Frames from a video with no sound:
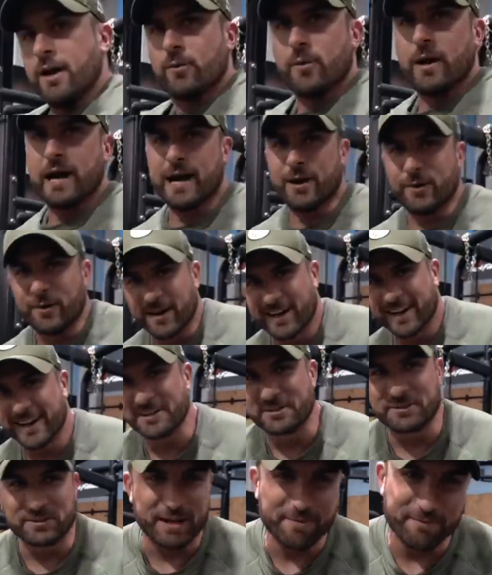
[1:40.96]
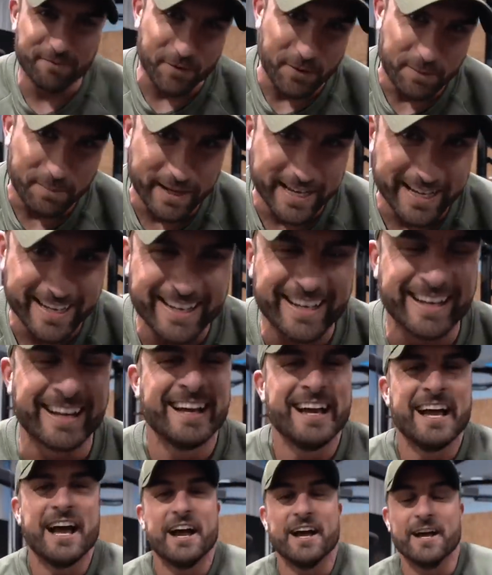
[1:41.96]
Wow, I had them for a bit.
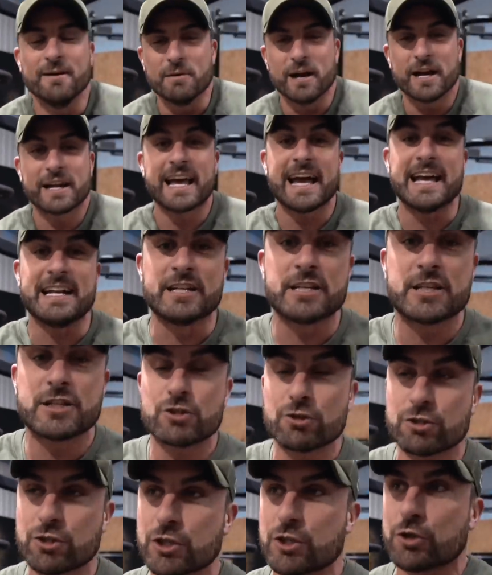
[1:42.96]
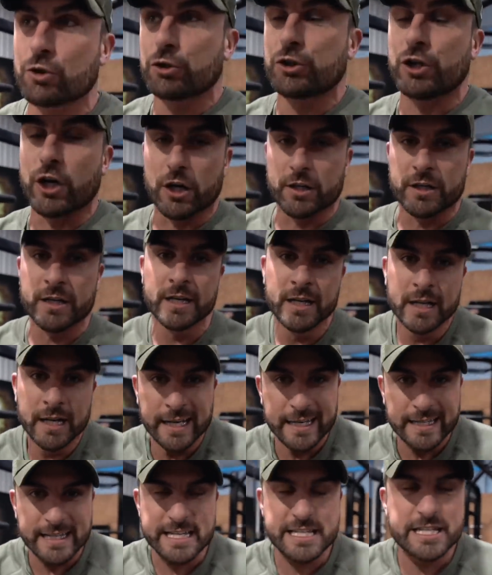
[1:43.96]
Again, just to touch on,
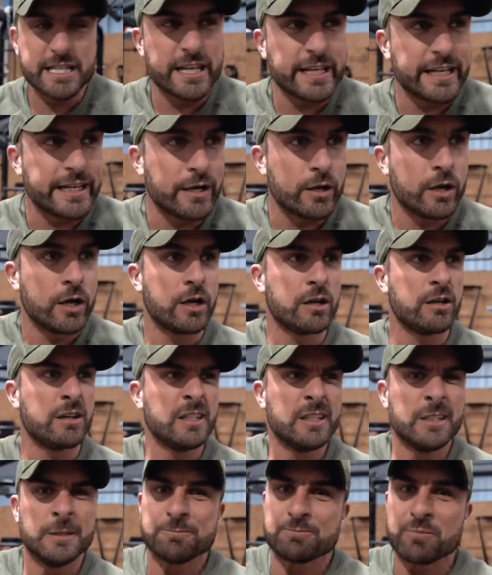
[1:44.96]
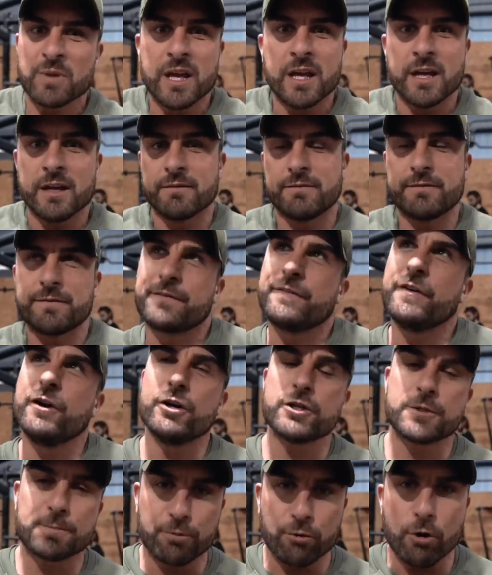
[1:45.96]
this is the
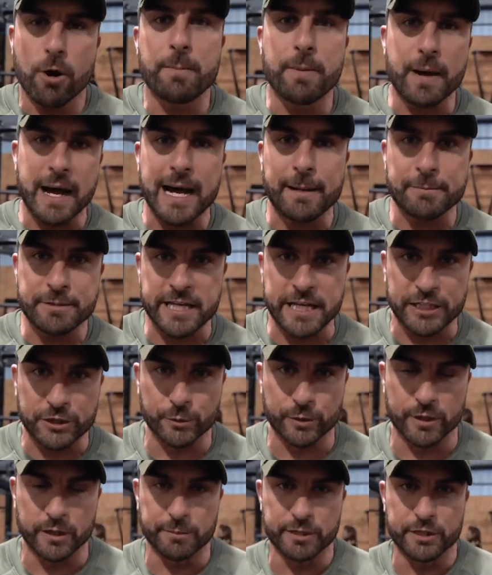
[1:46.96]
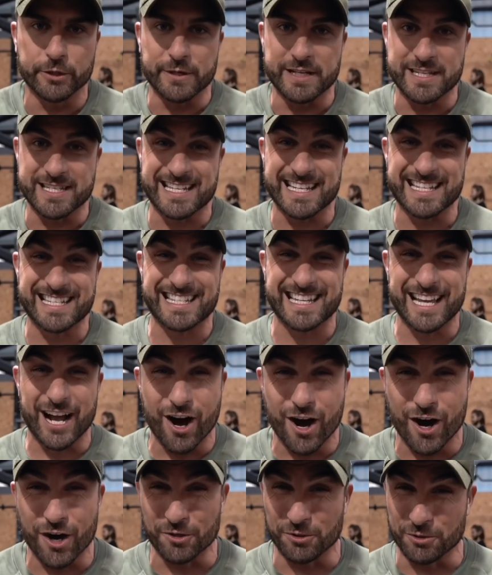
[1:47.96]
first proper ab session we're going to be doing since the
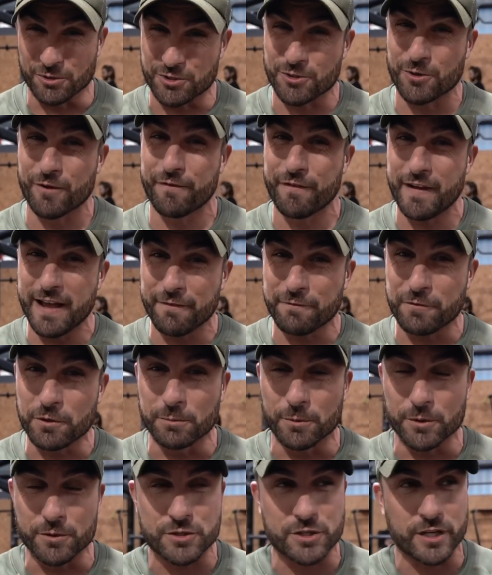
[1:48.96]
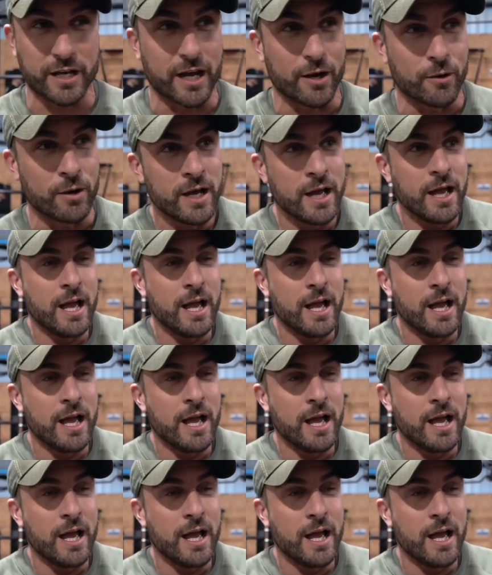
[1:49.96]
Arnold, so a fair few months ago.